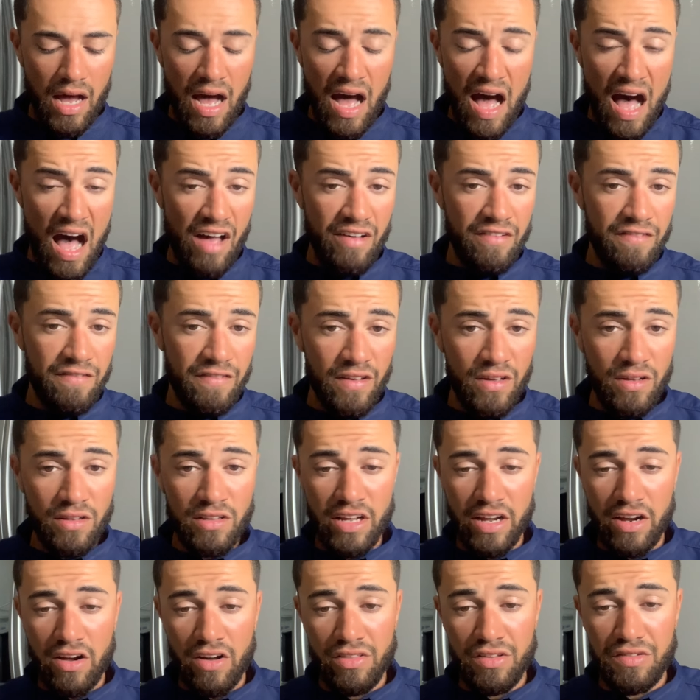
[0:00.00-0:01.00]
I feel
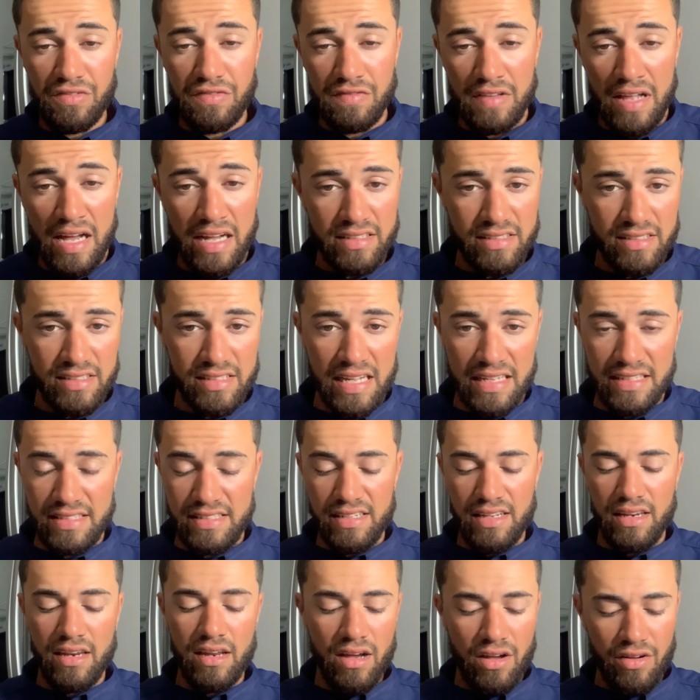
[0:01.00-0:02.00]
like on the flats, that's
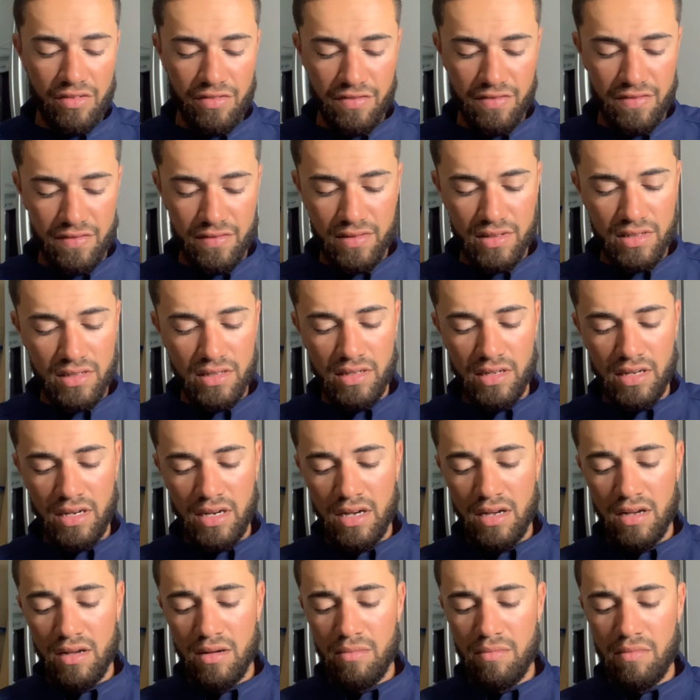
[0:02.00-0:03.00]
enough.
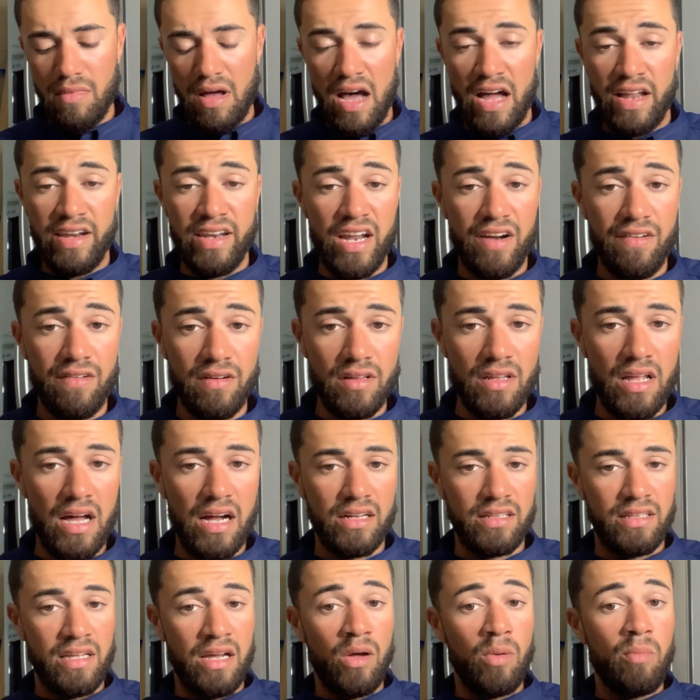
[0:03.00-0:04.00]
I never
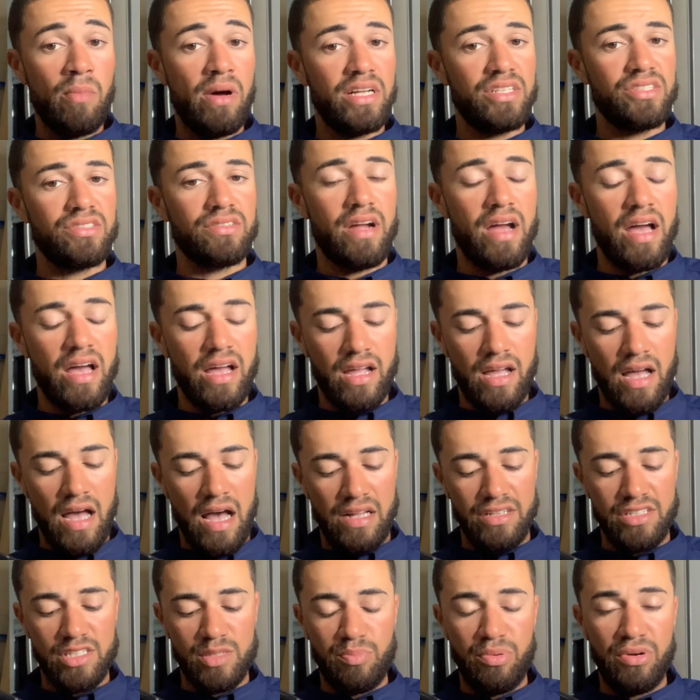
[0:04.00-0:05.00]
lock down my drag. I
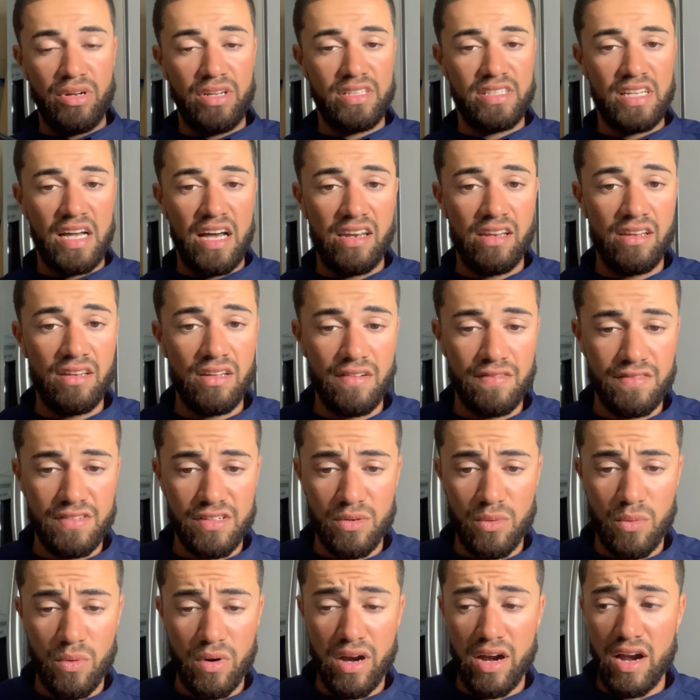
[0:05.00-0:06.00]
just put it tight enough to
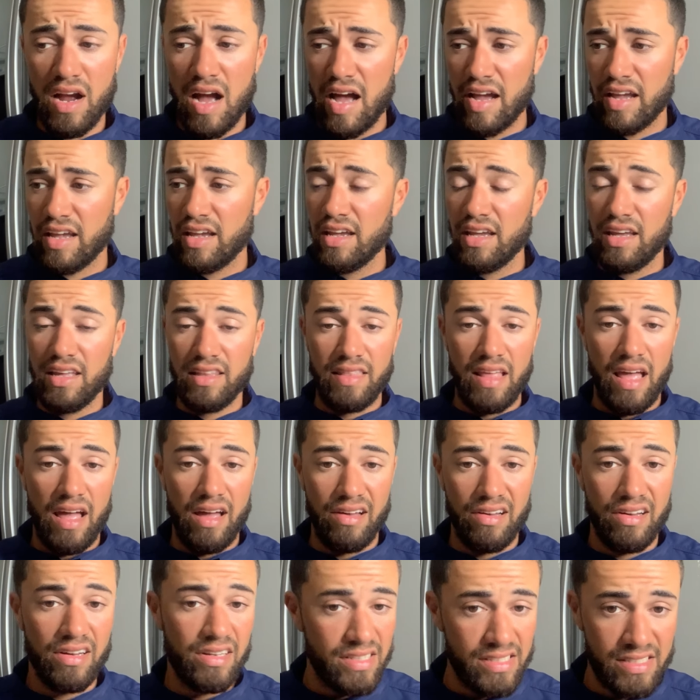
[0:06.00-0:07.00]
where I can get that
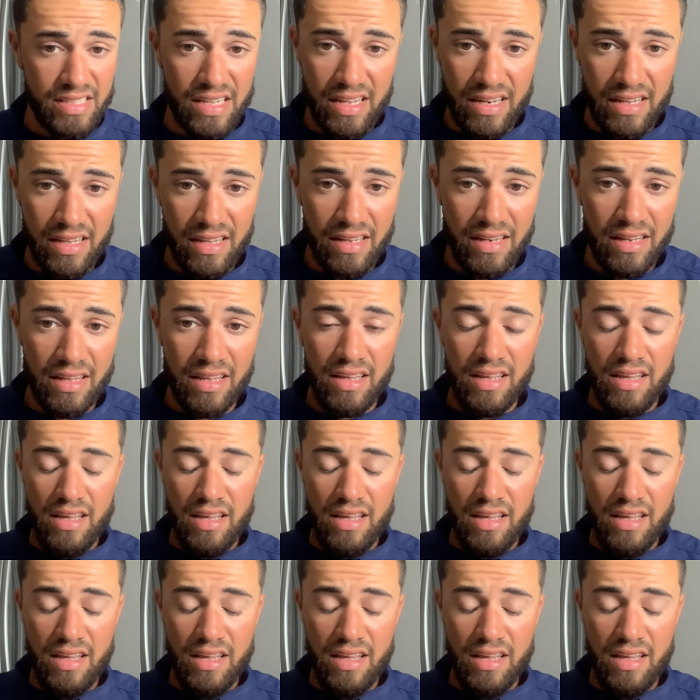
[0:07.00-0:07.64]
hook set in,